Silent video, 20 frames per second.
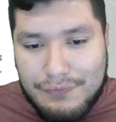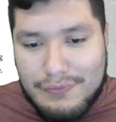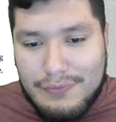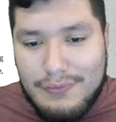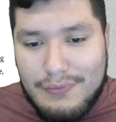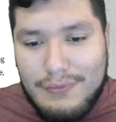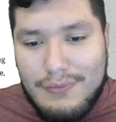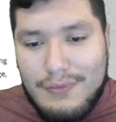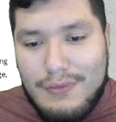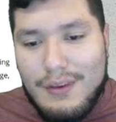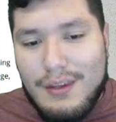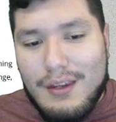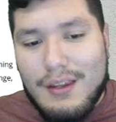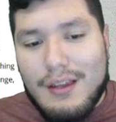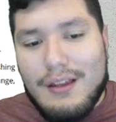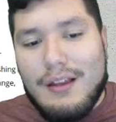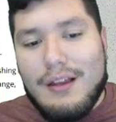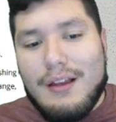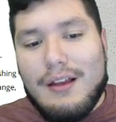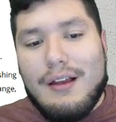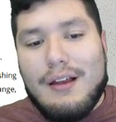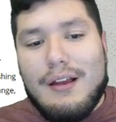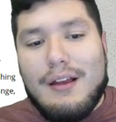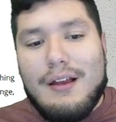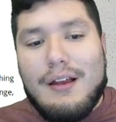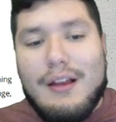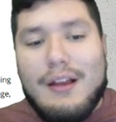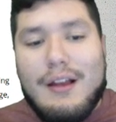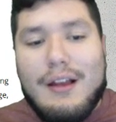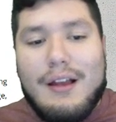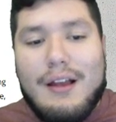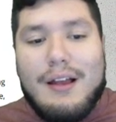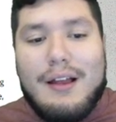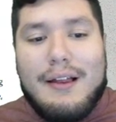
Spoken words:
(silence)